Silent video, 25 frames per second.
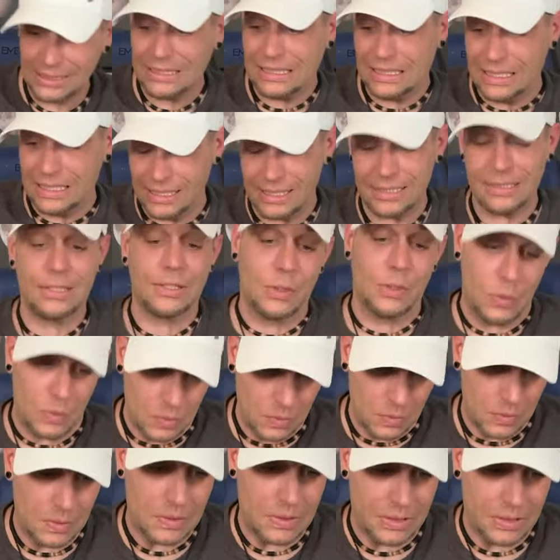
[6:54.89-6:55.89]
King of
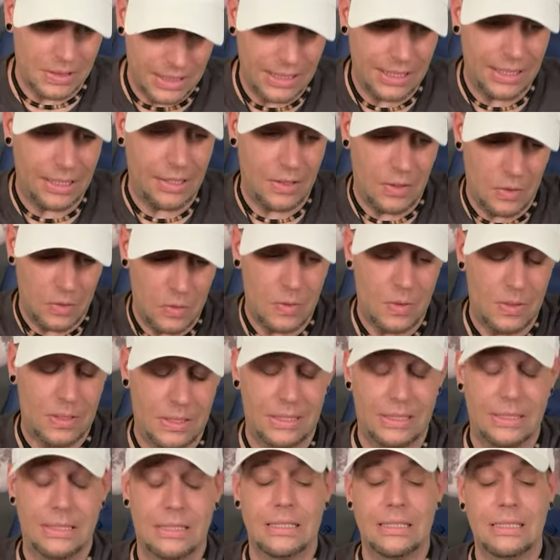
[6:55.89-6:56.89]
Swords, King of
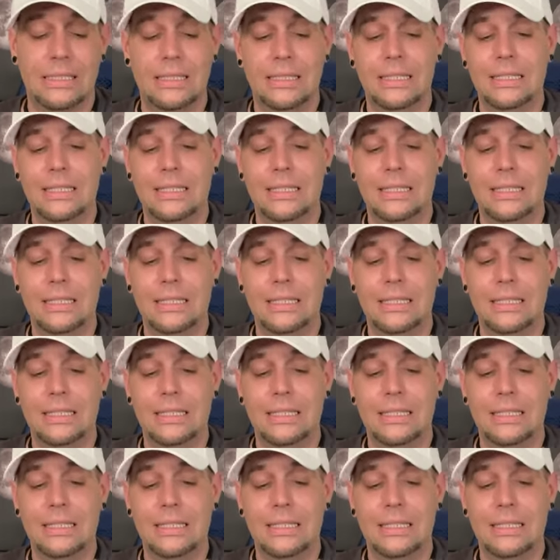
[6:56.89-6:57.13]
Coins.